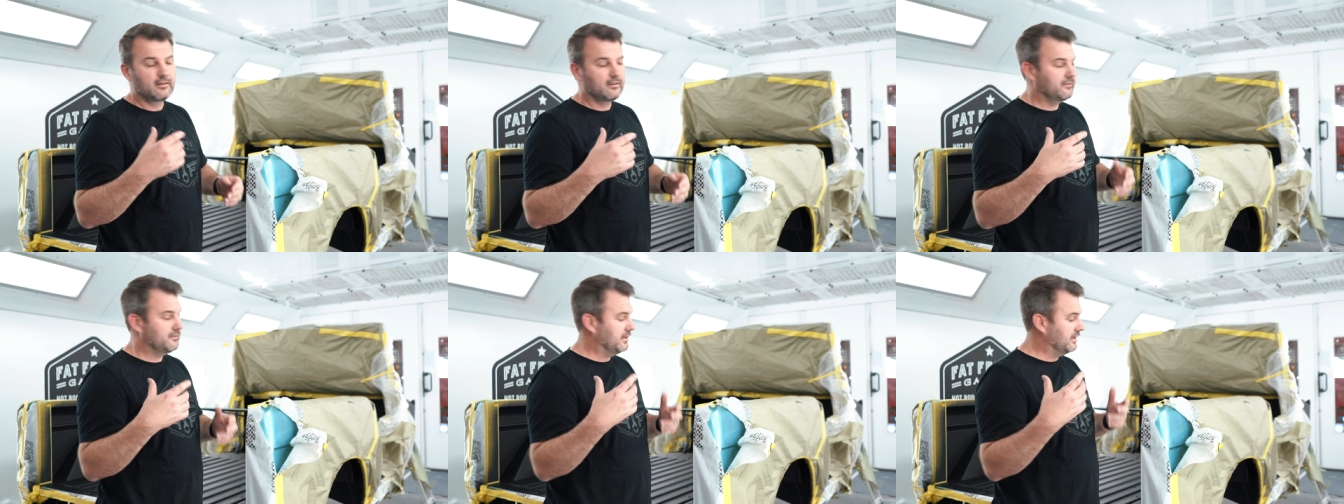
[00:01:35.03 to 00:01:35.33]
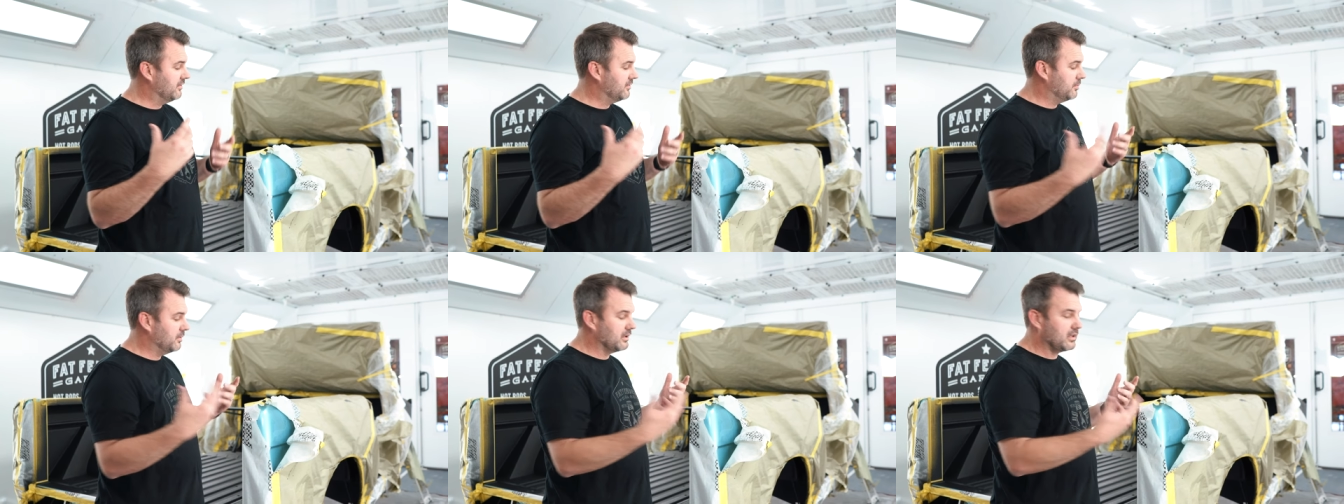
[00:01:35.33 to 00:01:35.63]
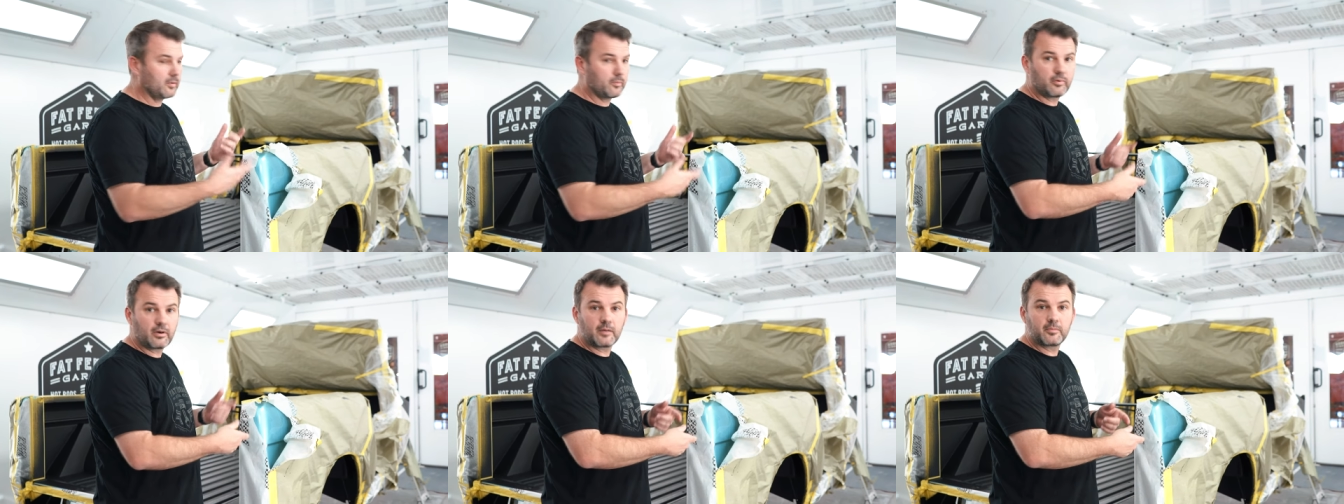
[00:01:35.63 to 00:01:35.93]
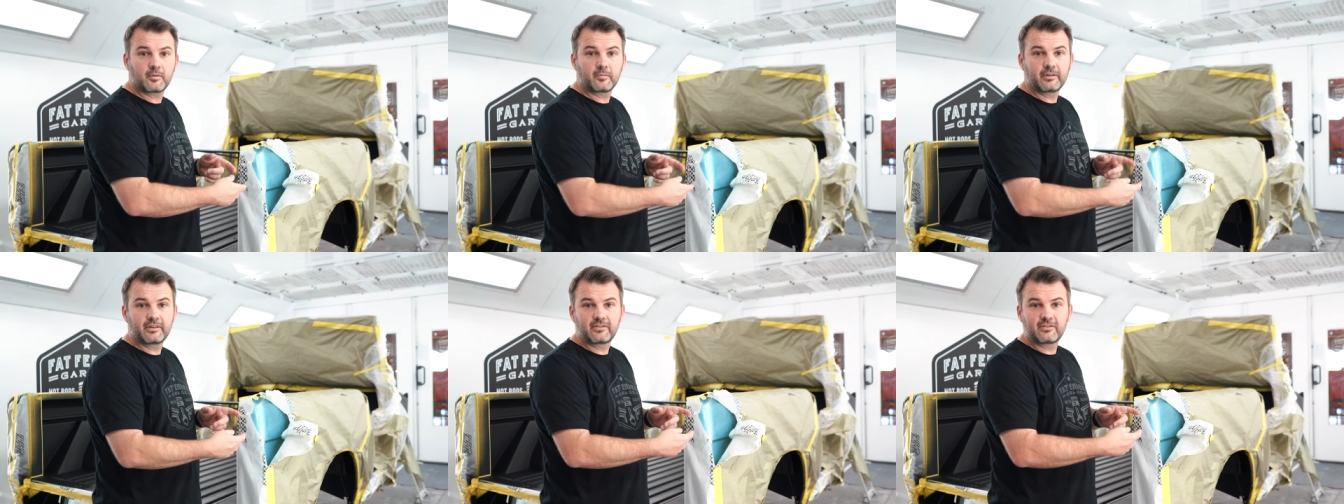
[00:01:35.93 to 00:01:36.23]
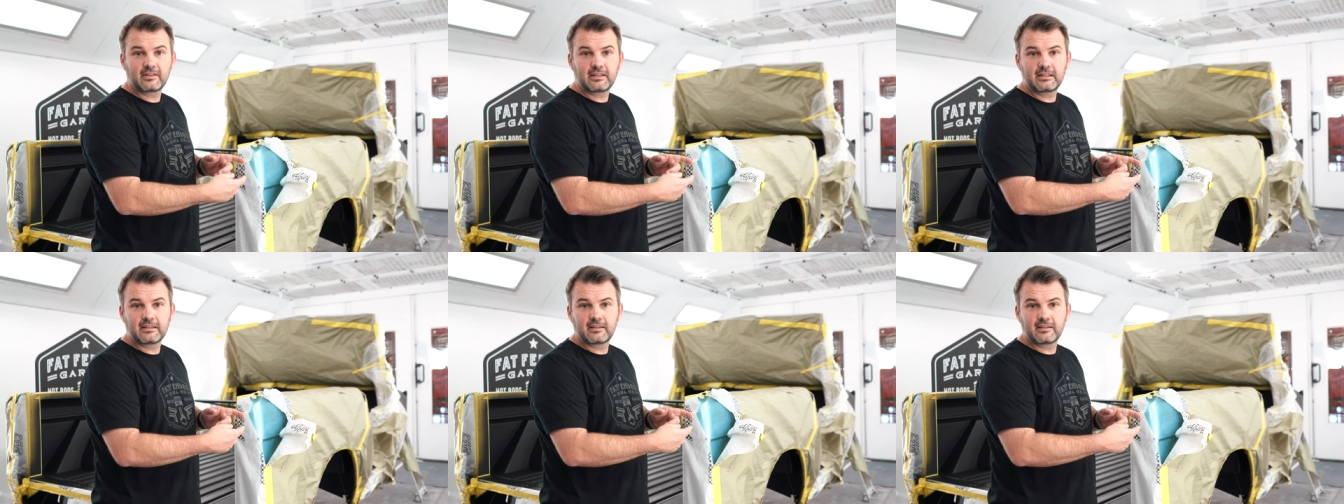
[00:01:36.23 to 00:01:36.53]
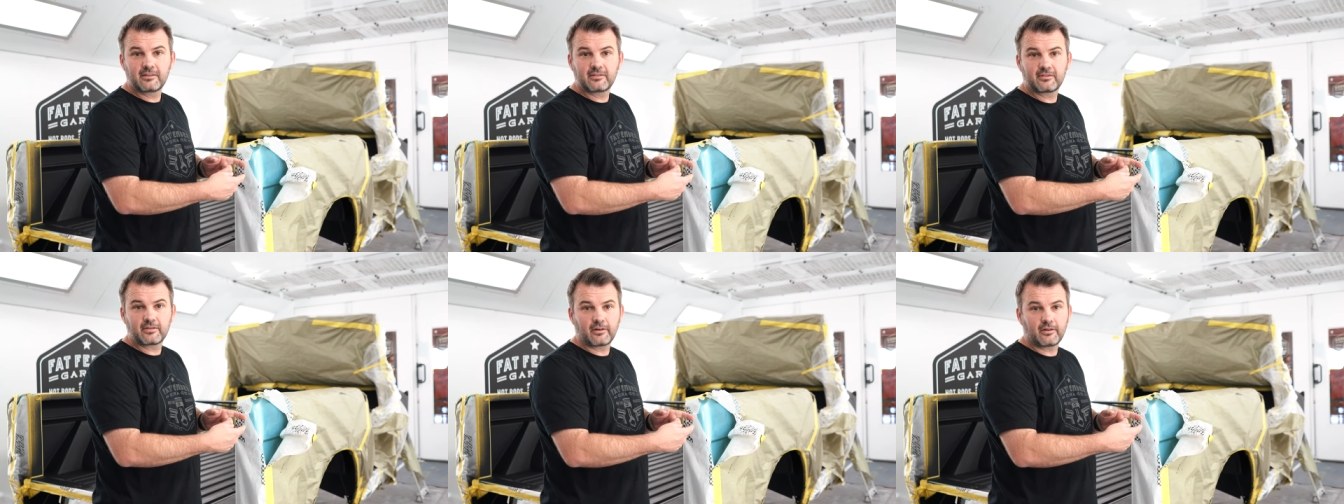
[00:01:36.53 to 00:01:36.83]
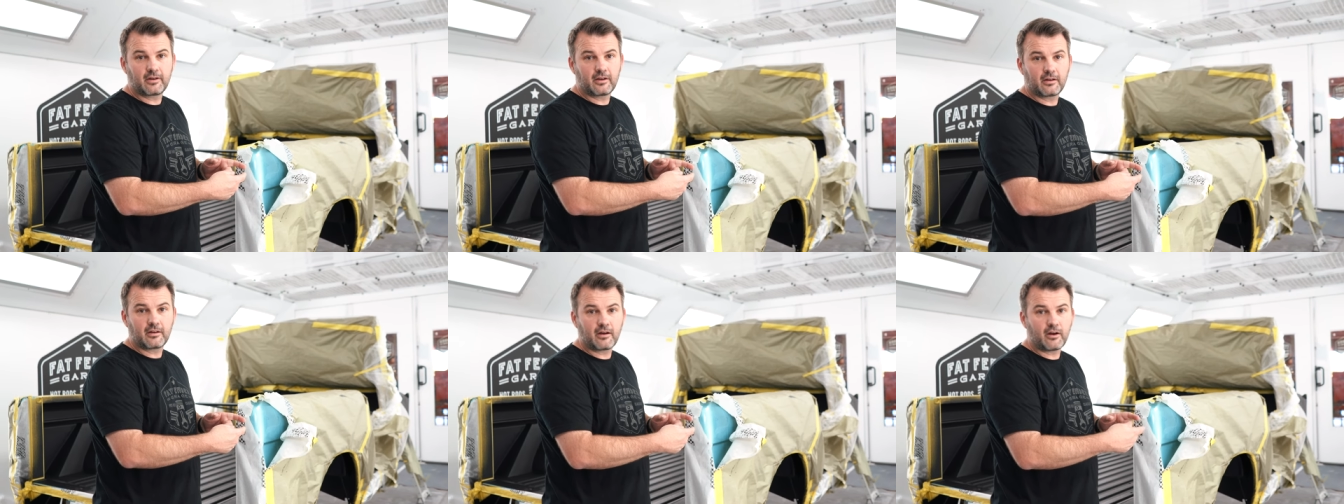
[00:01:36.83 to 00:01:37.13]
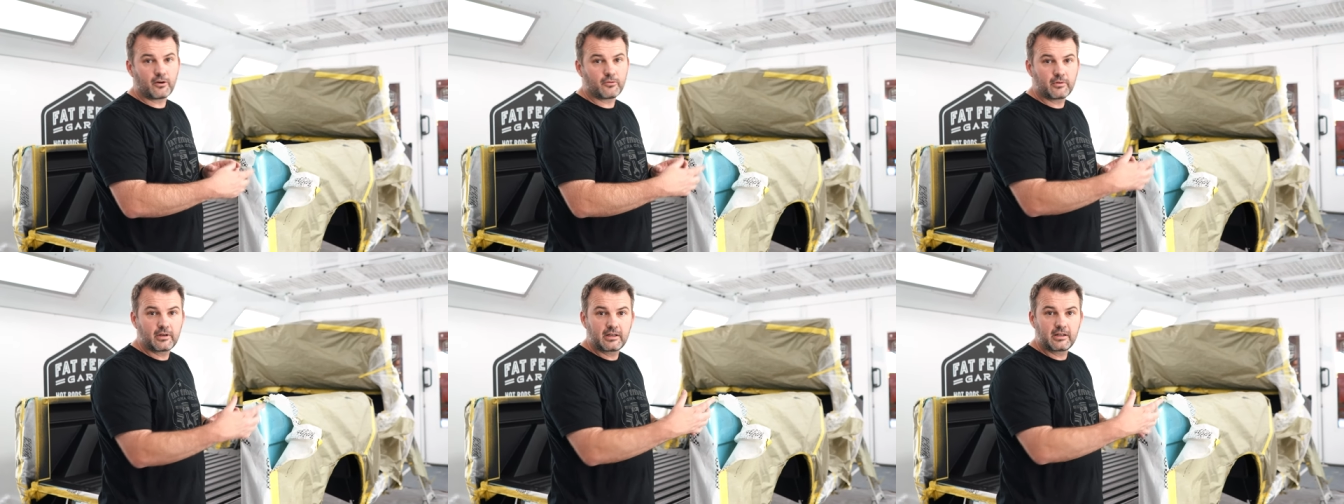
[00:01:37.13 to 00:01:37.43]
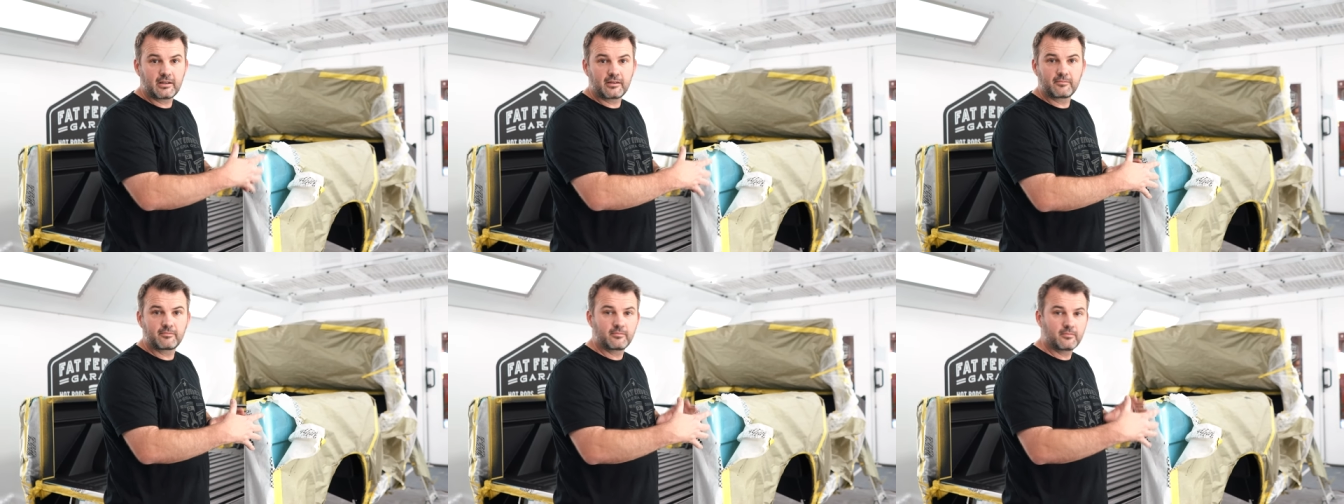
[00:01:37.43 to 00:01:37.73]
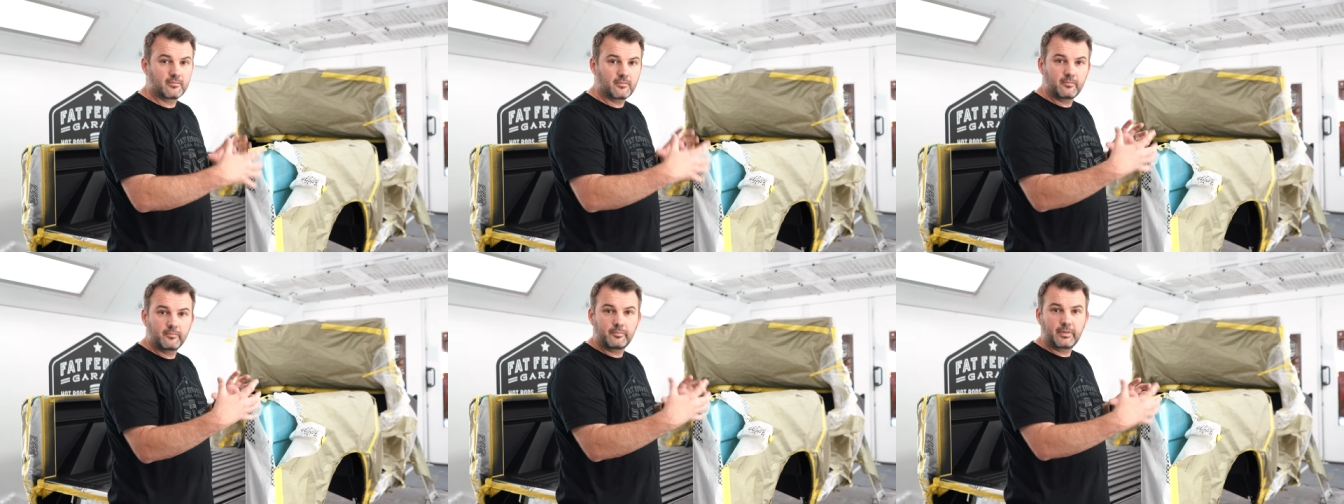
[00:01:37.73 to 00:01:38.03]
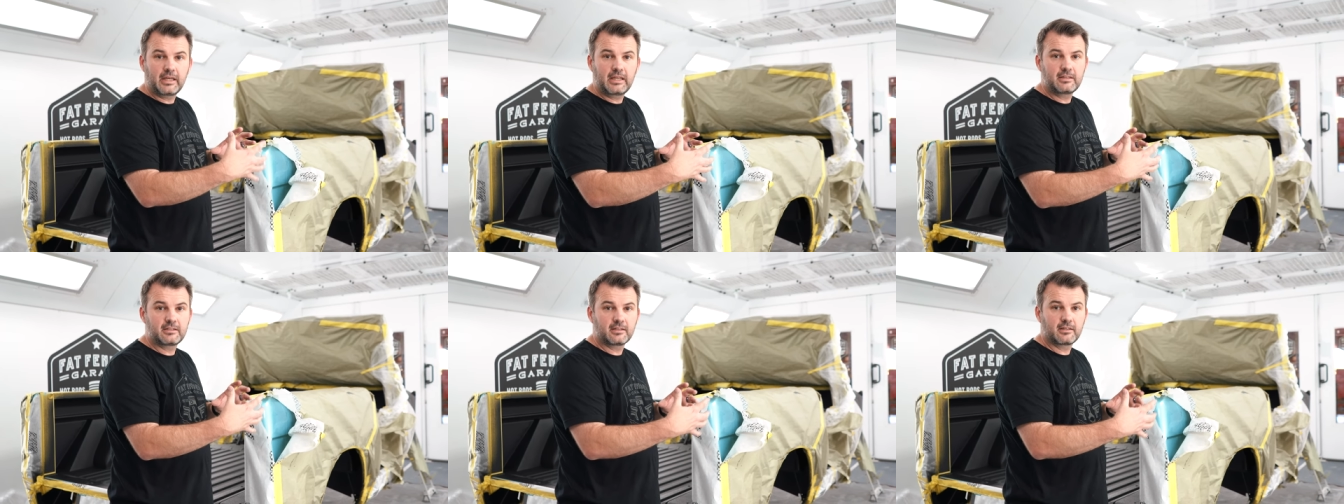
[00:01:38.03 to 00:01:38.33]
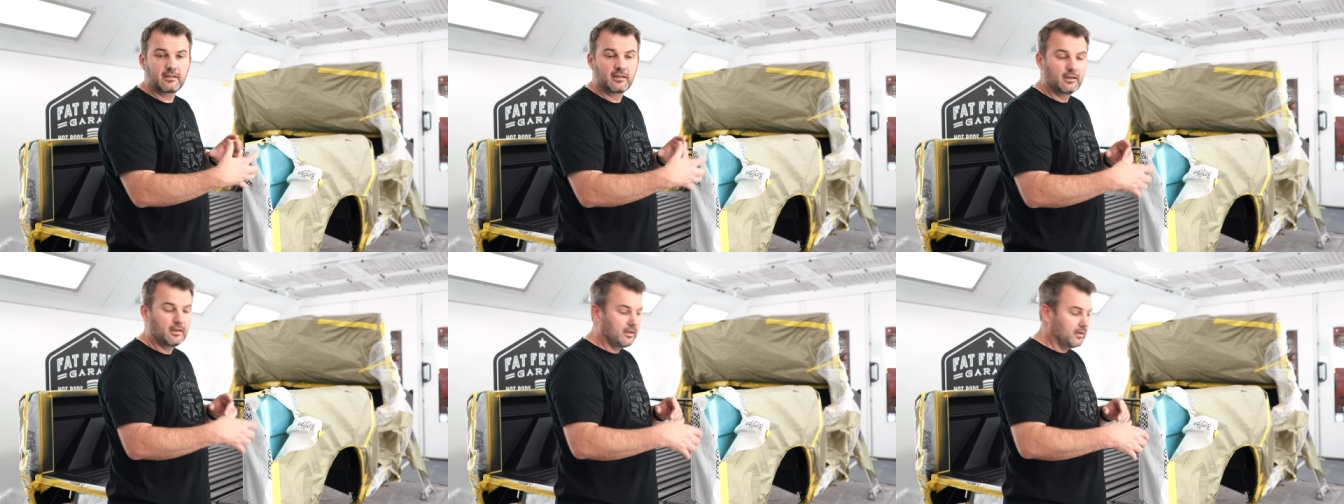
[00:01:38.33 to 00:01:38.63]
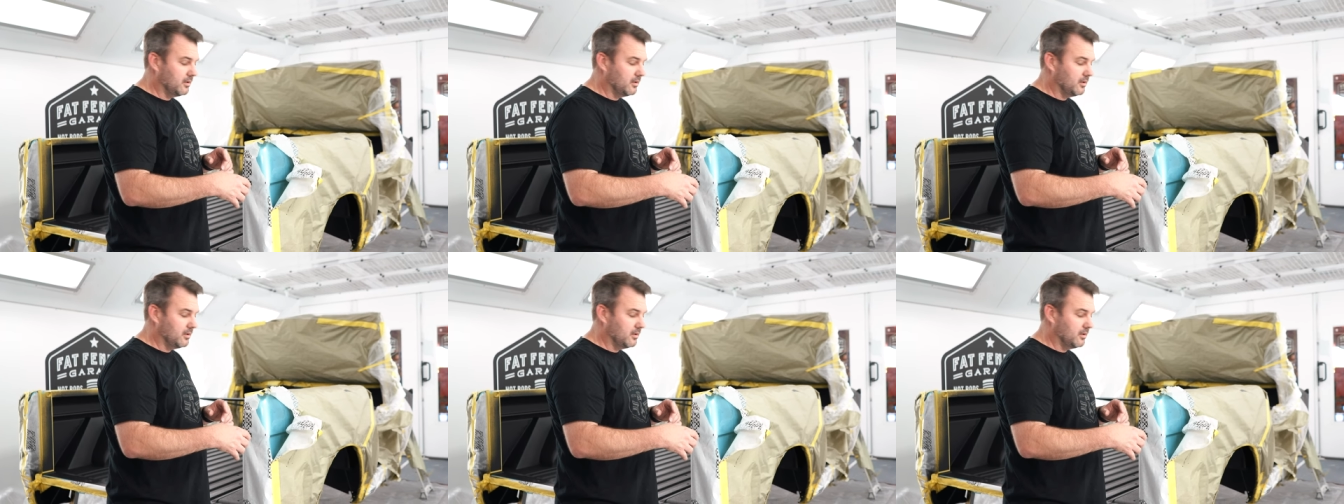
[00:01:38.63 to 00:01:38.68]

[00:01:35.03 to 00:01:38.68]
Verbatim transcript: Facebook and probably see this uh, already painted,